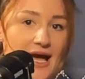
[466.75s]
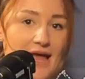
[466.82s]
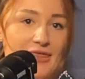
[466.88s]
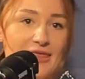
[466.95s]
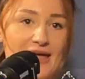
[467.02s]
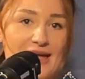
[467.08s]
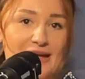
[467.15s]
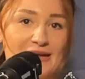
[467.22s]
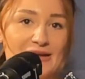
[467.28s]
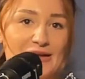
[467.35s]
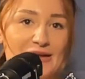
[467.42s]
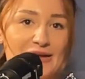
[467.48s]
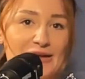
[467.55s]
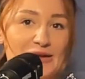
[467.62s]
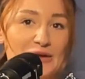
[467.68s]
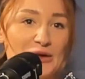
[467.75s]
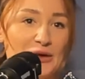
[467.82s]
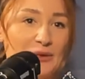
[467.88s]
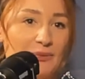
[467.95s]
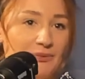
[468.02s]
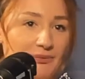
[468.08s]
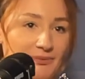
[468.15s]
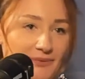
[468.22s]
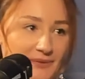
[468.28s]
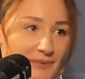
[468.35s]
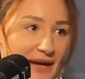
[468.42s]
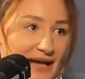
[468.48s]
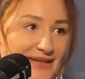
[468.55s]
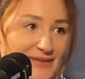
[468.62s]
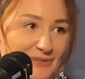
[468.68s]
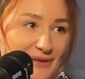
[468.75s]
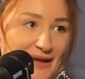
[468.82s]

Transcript: and then your part to